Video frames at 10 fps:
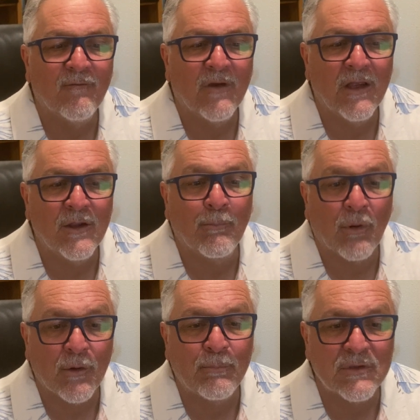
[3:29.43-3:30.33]
in the
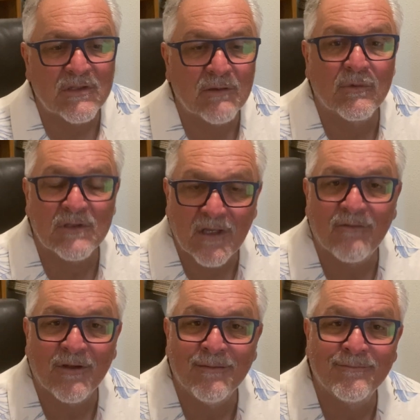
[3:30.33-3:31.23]
purpose it was
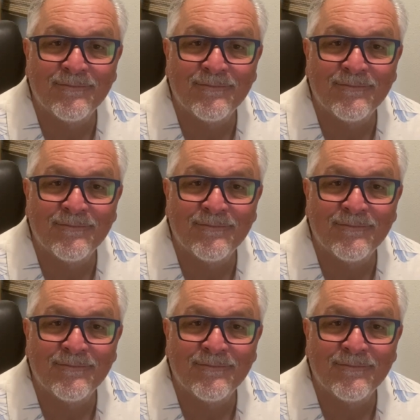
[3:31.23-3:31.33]
given.